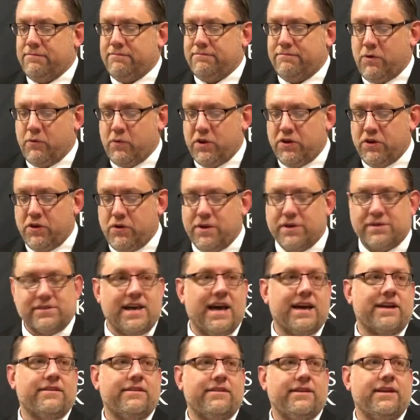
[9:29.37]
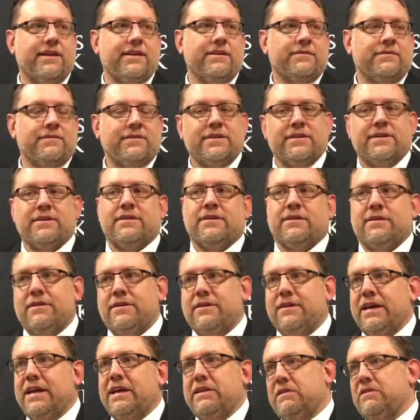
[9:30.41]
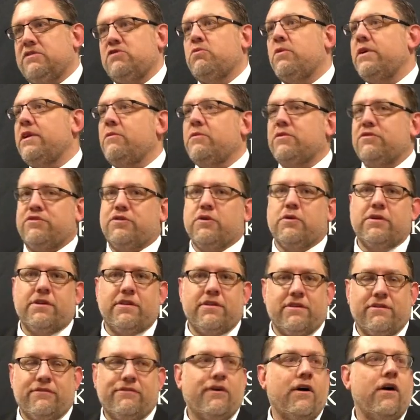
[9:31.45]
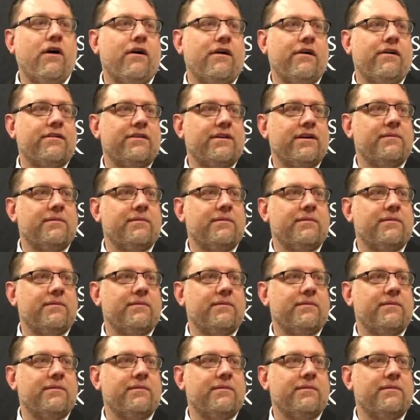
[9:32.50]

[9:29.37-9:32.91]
but we knew exactly he, this is what he was doing in the fall.